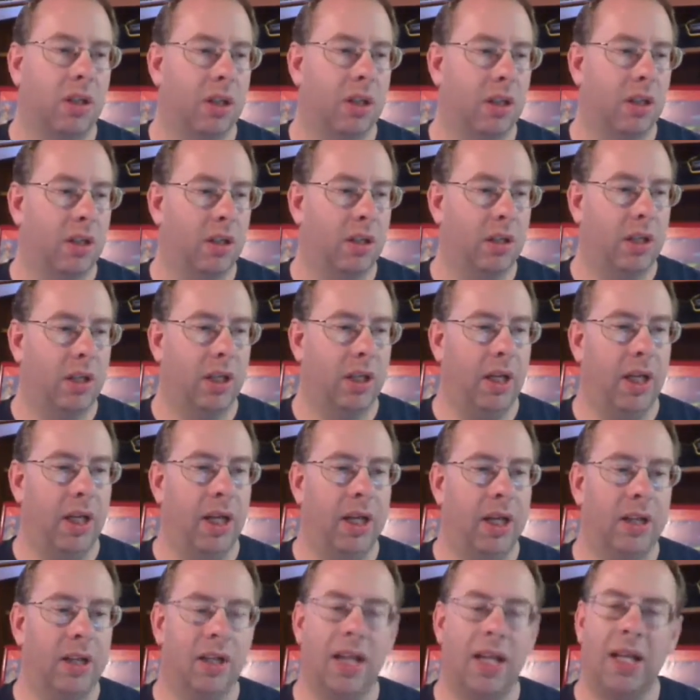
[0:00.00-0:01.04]
Uh,
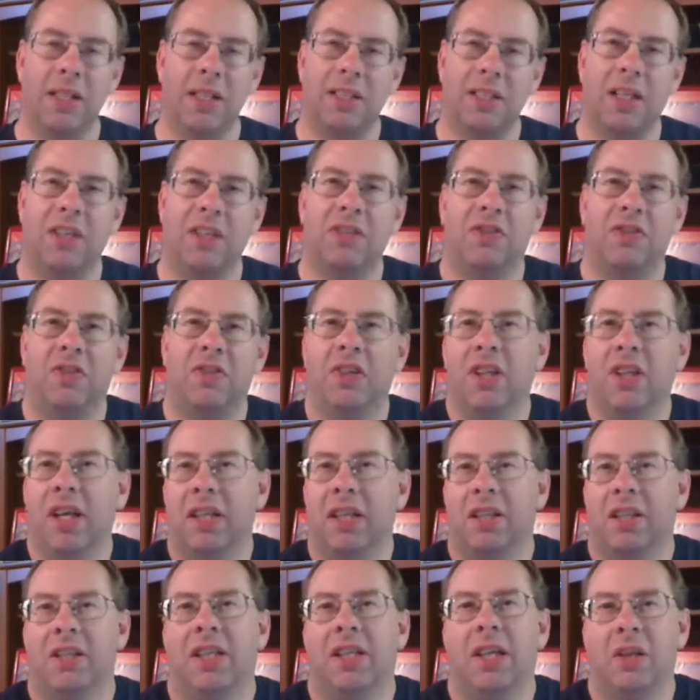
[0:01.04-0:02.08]
and a lot of times feel like
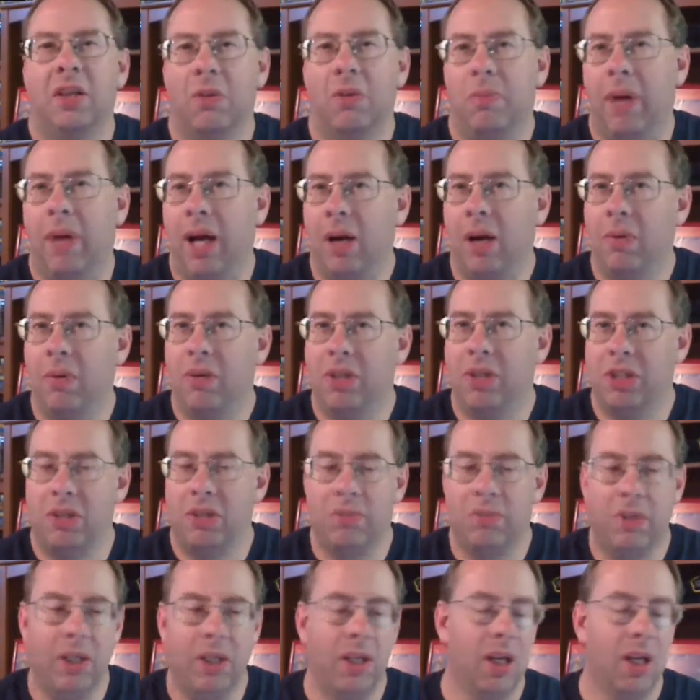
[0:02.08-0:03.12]
Nintendo powerish to
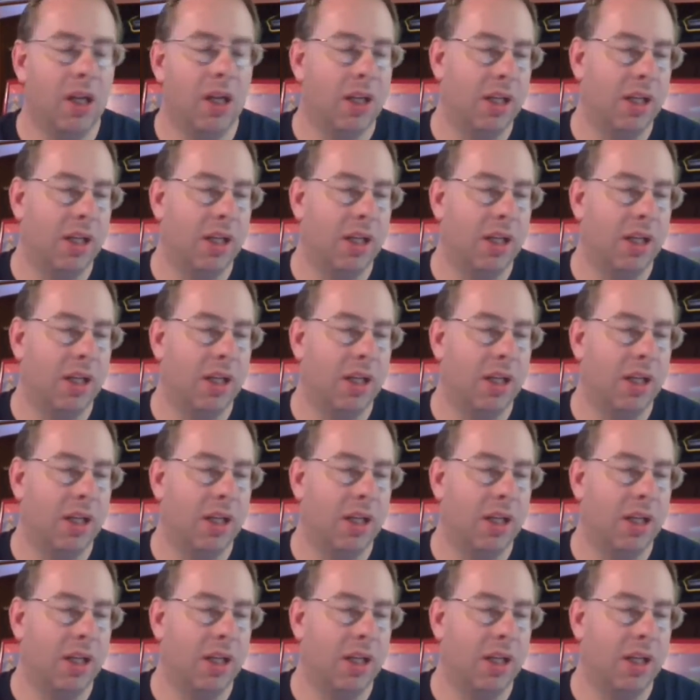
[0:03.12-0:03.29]
me.